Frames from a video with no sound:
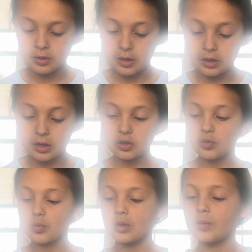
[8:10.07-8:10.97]
And then you
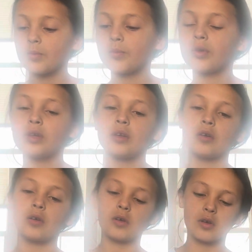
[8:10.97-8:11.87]
want to put it
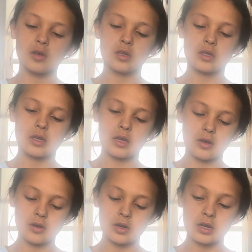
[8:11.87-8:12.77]
on
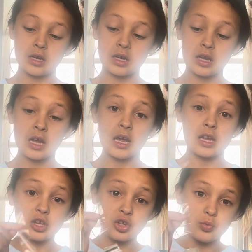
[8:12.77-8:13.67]
there. And
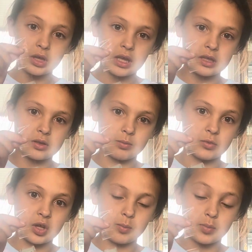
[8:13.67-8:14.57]
then you want to get some
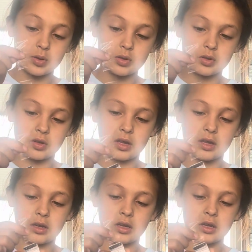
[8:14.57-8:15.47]
tape so
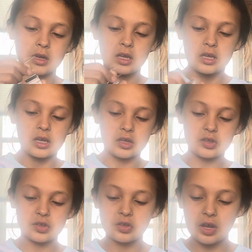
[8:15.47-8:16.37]
then it
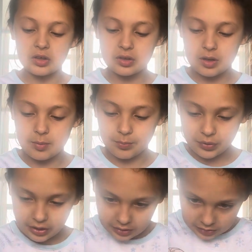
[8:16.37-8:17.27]
stays in
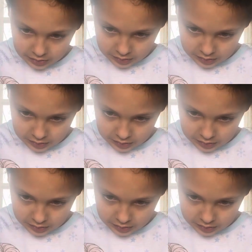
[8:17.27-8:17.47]
place.